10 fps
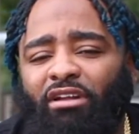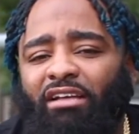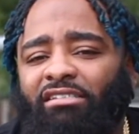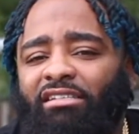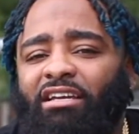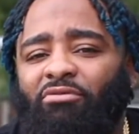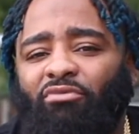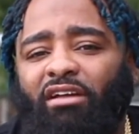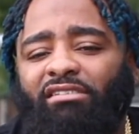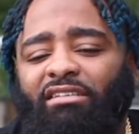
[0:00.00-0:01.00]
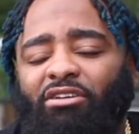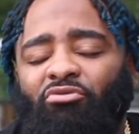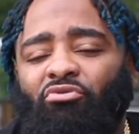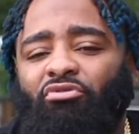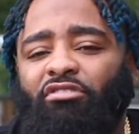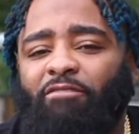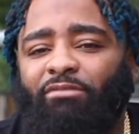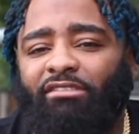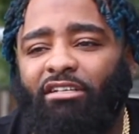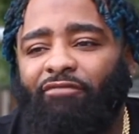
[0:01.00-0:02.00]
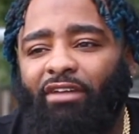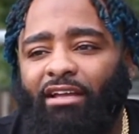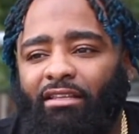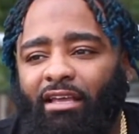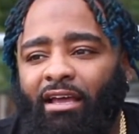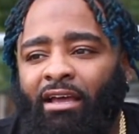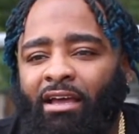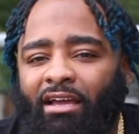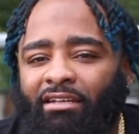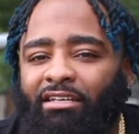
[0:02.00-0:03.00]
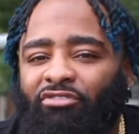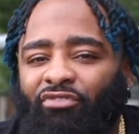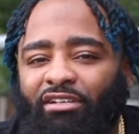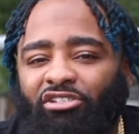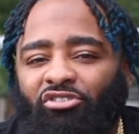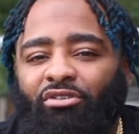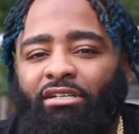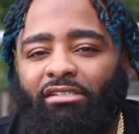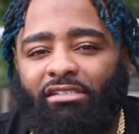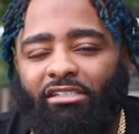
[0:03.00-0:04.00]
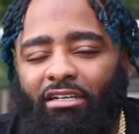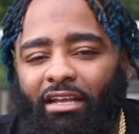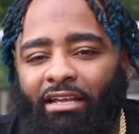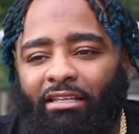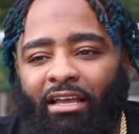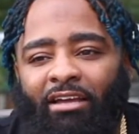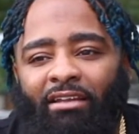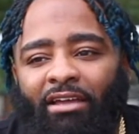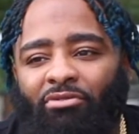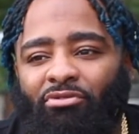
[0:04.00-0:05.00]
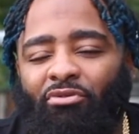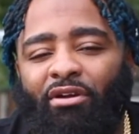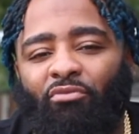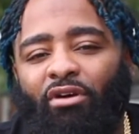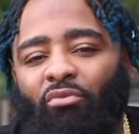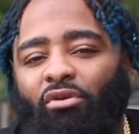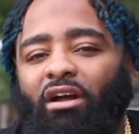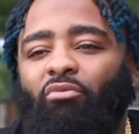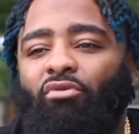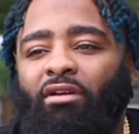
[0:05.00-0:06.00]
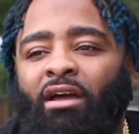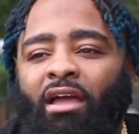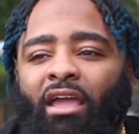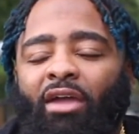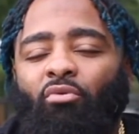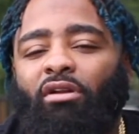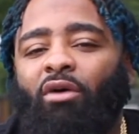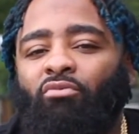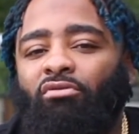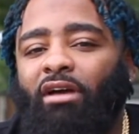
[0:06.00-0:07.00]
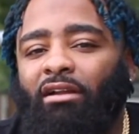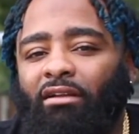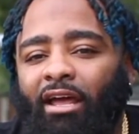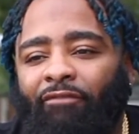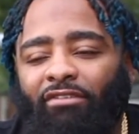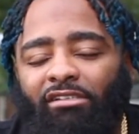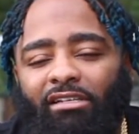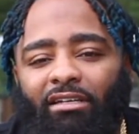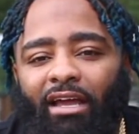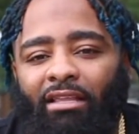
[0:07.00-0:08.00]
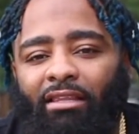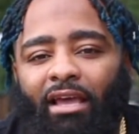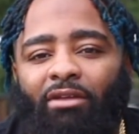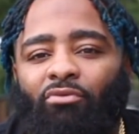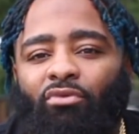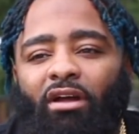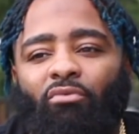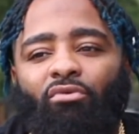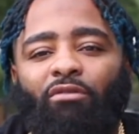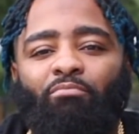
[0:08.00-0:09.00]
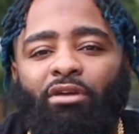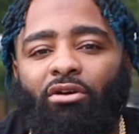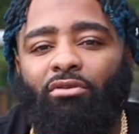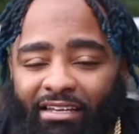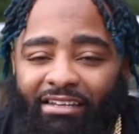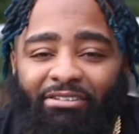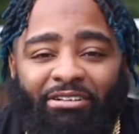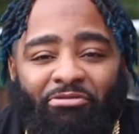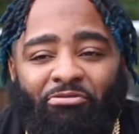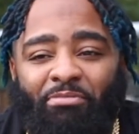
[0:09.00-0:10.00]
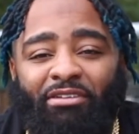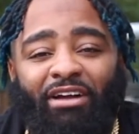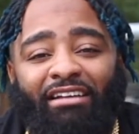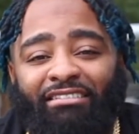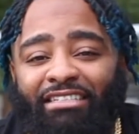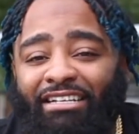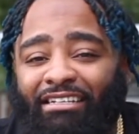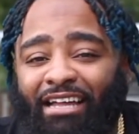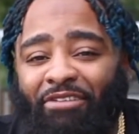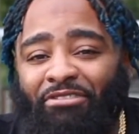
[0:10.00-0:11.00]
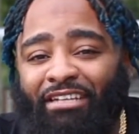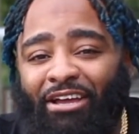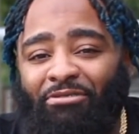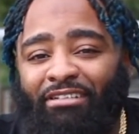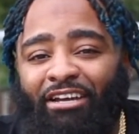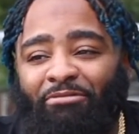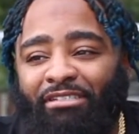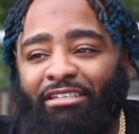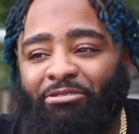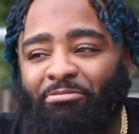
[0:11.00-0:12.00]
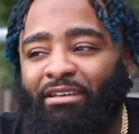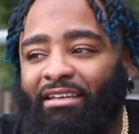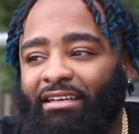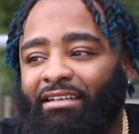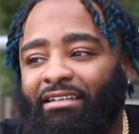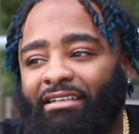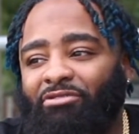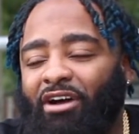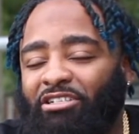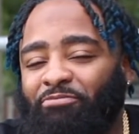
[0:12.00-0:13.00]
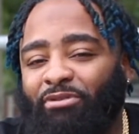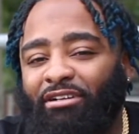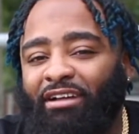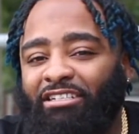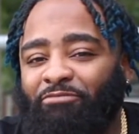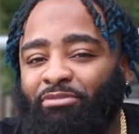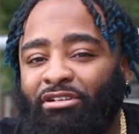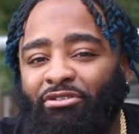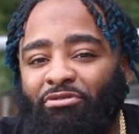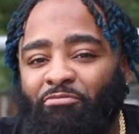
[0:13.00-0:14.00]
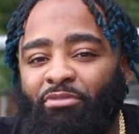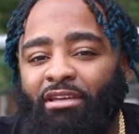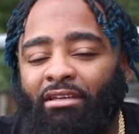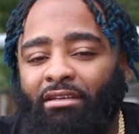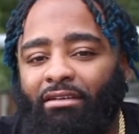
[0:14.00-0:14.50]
What I seen, what I seen growing up and stuff like that. Yeah. These Venice streets and shit like that, like you know, and, and what I wanna, and what I want out of life and shit like that, and what I wanna build. Shit with me, you gotta just live the lifestyle type shit, man. you know, I just put it, I just put it on the beat.